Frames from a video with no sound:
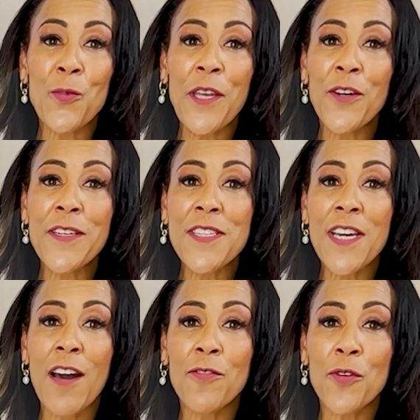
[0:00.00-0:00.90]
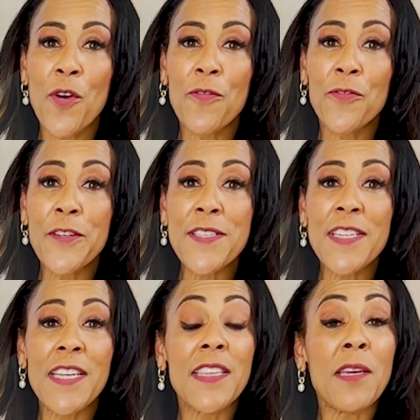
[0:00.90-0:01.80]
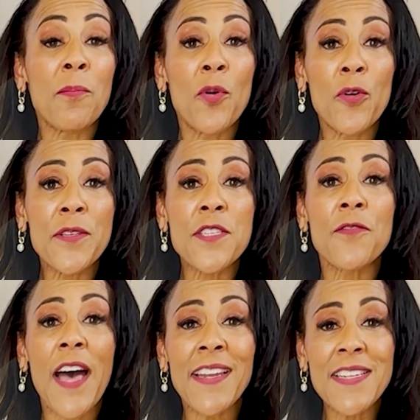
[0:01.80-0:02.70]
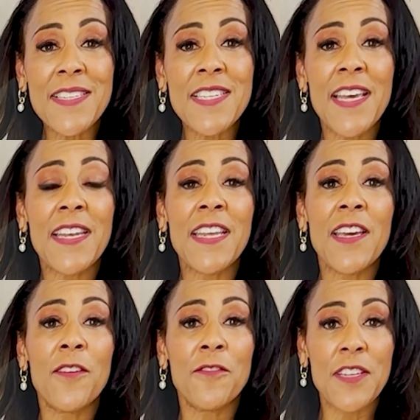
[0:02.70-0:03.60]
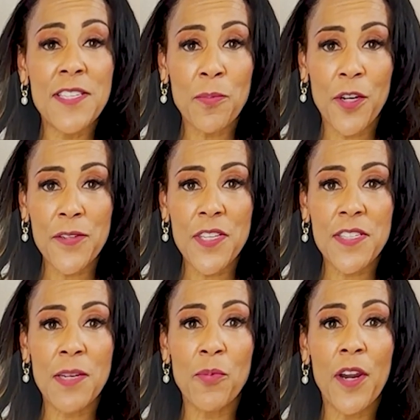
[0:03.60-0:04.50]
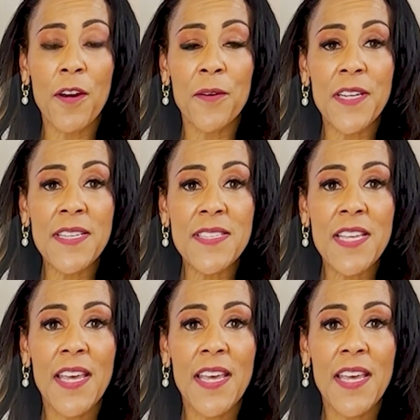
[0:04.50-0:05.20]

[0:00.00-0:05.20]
we're going to cover off, firstly, the importance of understanding visa processing priorities